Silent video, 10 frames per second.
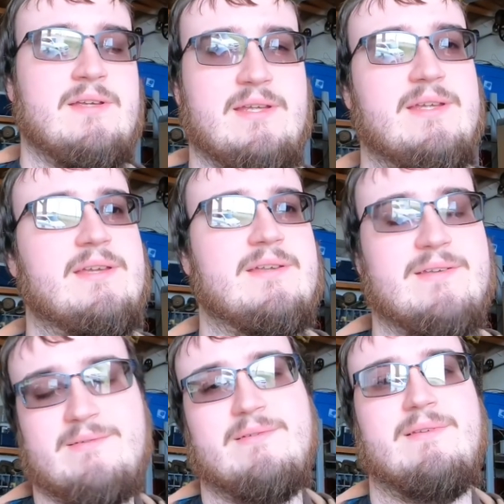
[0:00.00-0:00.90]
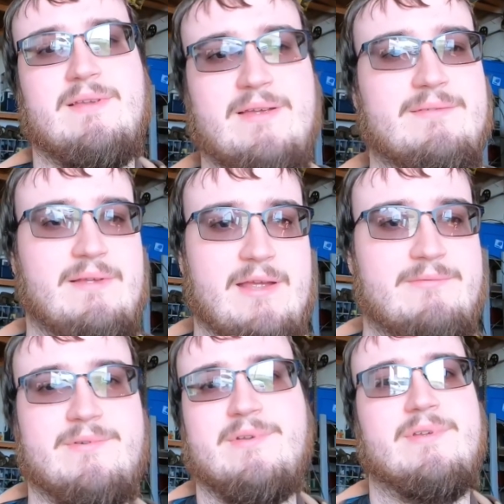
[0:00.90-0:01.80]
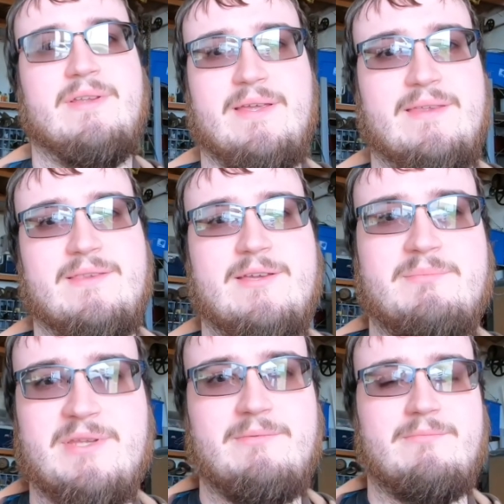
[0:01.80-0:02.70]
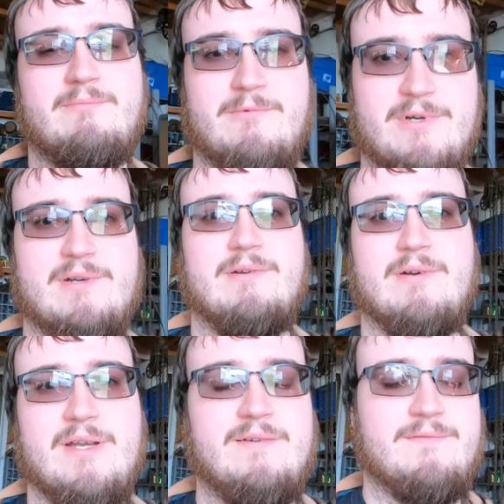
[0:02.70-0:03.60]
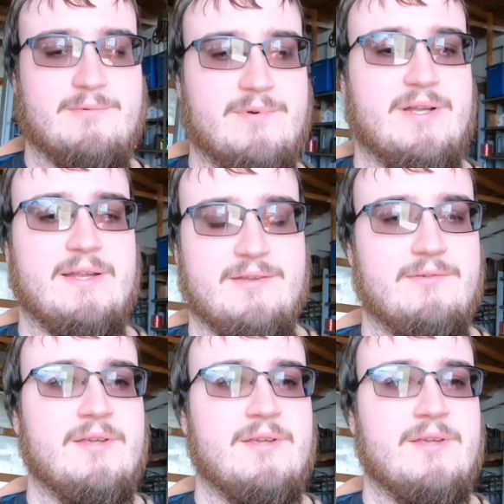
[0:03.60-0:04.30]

and I really like them. They work great for what I do.